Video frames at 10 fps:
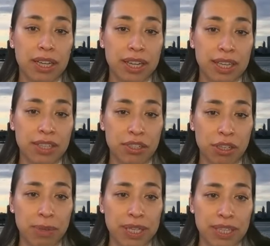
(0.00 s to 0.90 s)
This
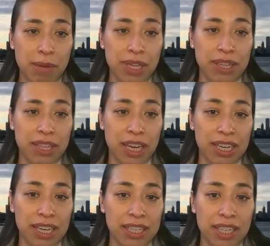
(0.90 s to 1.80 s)
should be something that
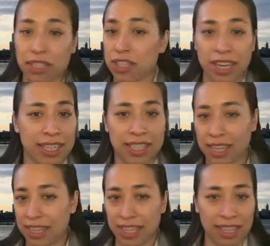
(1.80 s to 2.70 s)
does not get
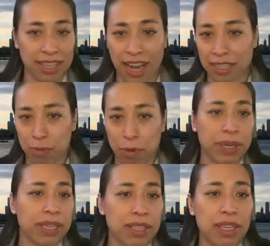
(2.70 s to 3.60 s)
done at the last
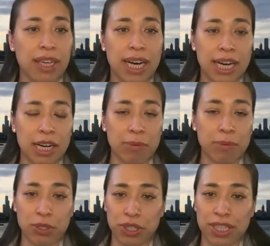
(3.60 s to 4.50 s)
moment. Um,
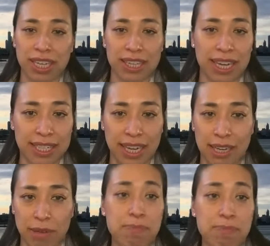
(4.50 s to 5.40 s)
you should get that
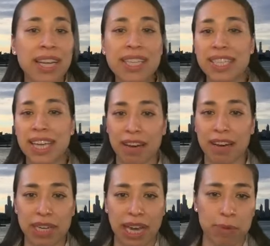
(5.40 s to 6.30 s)
done months ahead
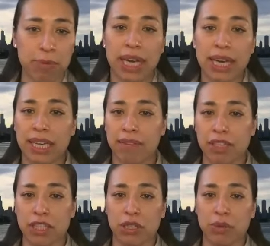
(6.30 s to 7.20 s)
of time. Give
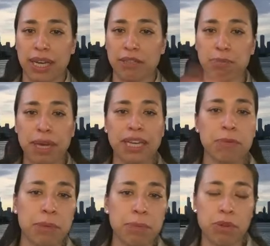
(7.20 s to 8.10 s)
it to as many
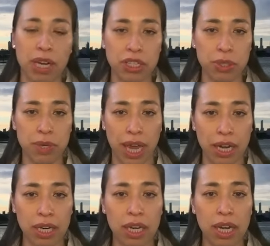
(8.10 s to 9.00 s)
people as you
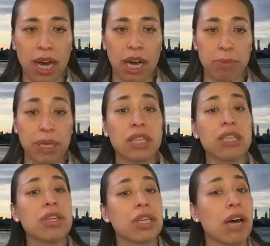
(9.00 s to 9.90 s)
can, um,
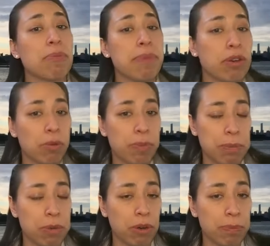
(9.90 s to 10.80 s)
including non medical
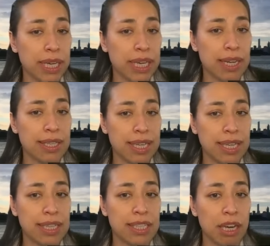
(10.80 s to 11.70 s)
people, because
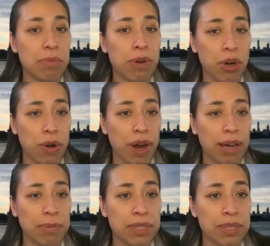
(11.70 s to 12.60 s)
in some
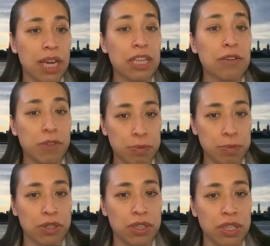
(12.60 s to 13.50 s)
programs, the first
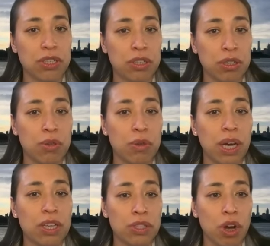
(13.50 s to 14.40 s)
person to
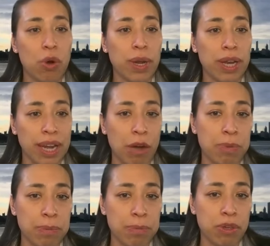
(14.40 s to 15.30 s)
start weeding out
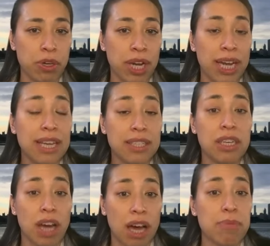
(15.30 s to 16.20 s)
people is a
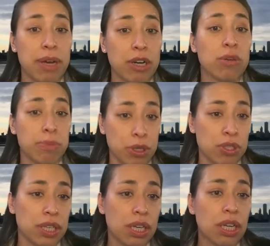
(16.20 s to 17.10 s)
non medical
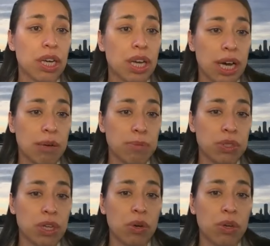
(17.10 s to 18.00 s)
person. Um,
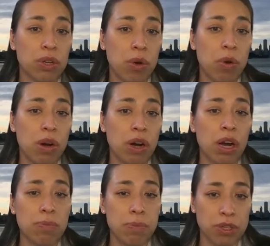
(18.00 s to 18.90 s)
so
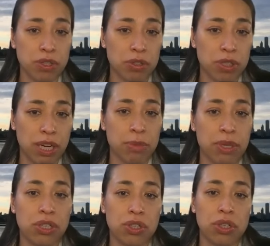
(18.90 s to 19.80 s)
your personal
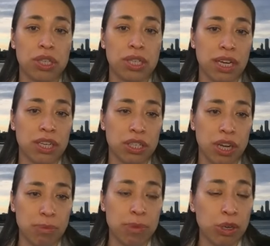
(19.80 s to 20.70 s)
statement should touch
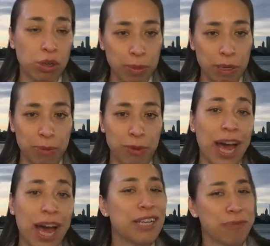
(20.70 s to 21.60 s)
non-medical people
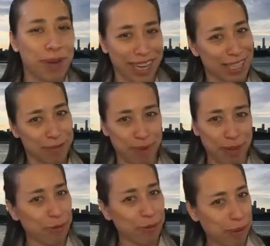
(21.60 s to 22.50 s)
as well as
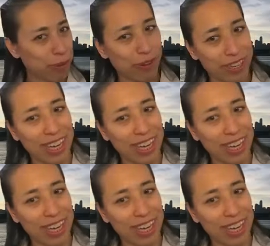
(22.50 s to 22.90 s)
medical people.